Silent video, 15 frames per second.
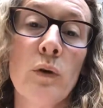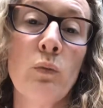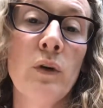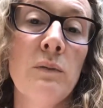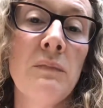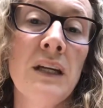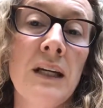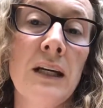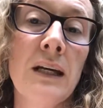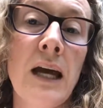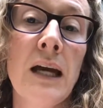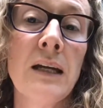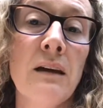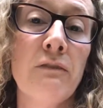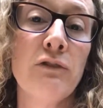And when
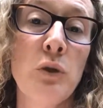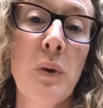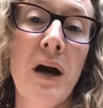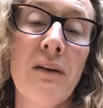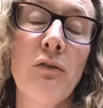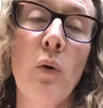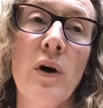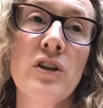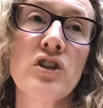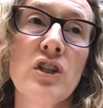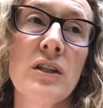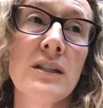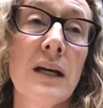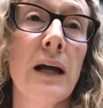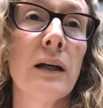we meet again, if you
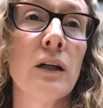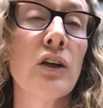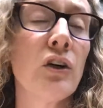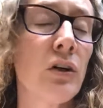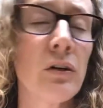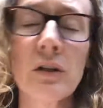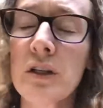have questions,